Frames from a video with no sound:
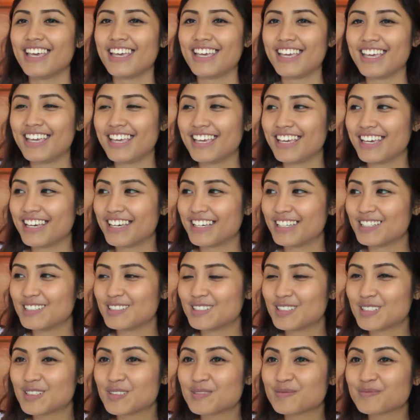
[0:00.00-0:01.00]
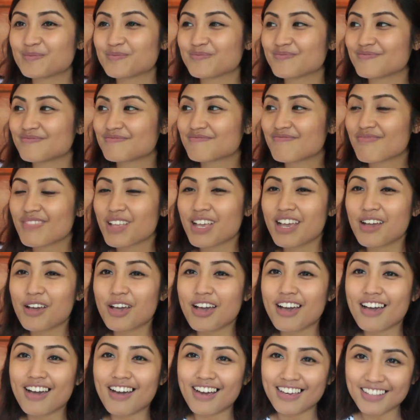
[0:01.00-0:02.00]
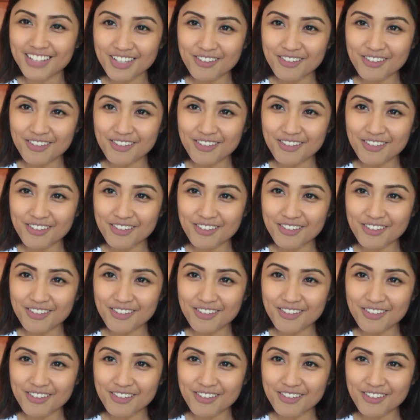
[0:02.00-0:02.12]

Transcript: And I